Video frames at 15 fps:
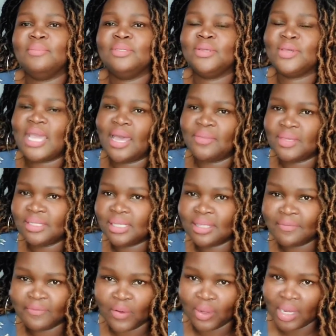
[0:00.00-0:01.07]
So yeah, these are
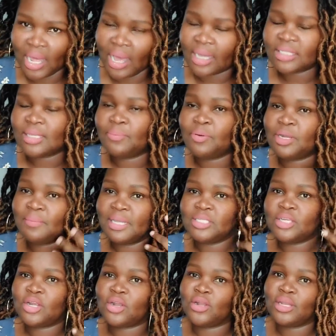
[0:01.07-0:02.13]
the Faux Locs. They're pretty
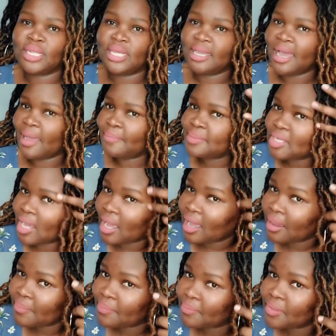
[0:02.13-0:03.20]
much curly up
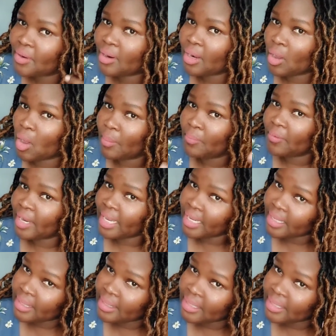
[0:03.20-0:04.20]
top. They're ombre.